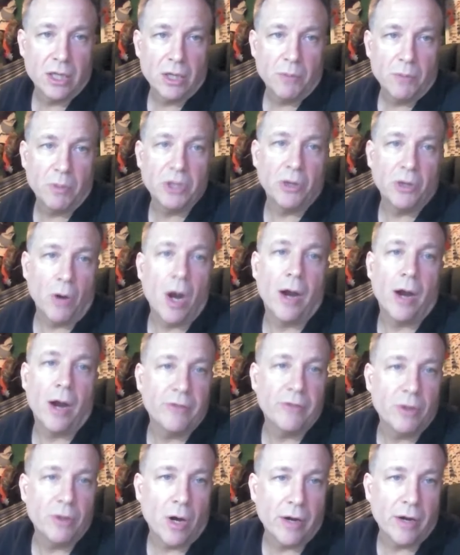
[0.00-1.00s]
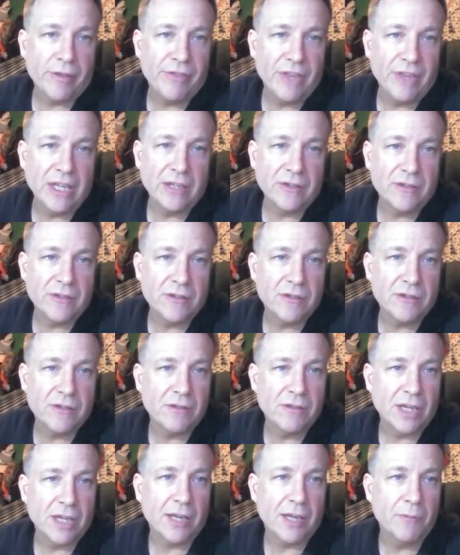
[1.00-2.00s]
but there are there are things
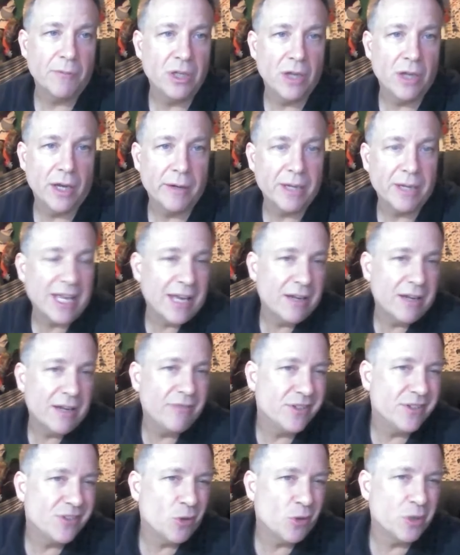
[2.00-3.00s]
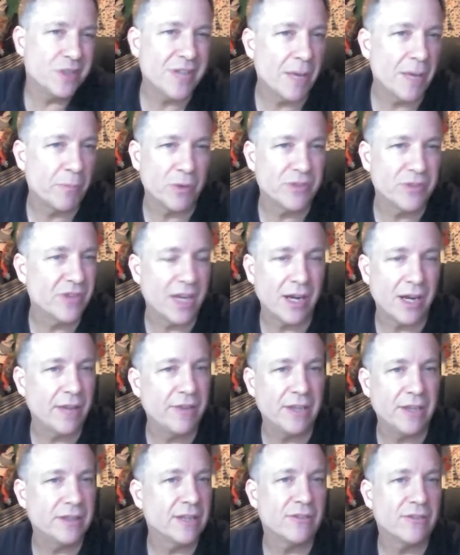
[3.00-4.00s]
that can be done. Again, if it's only 10%, I
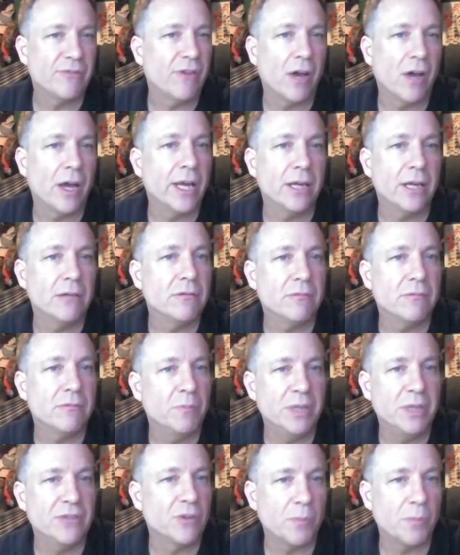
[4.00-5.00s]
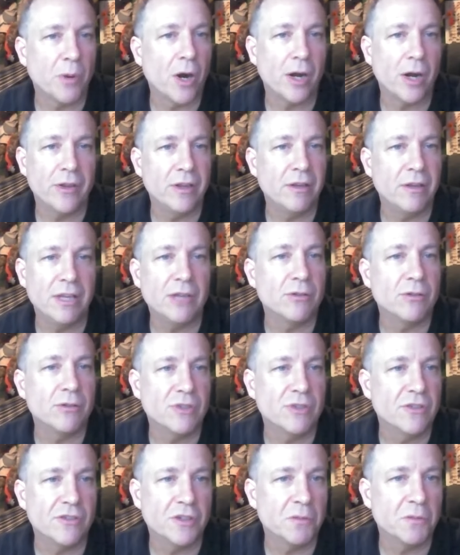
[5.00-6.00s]
think that's fine. Bees are part of the
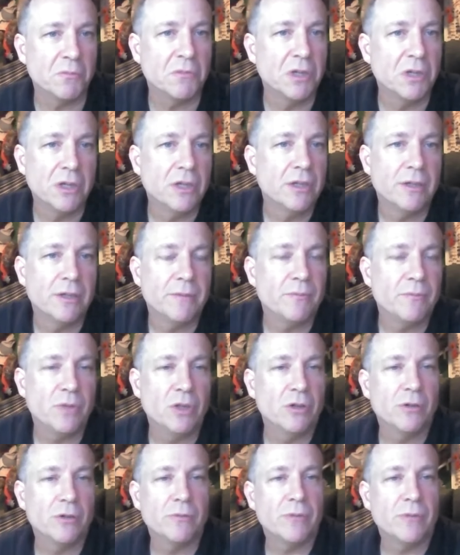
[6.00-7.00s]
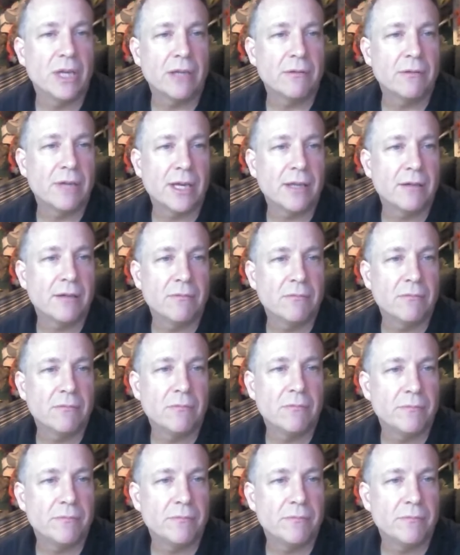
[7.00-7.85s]
ecosystem, you know, that that can.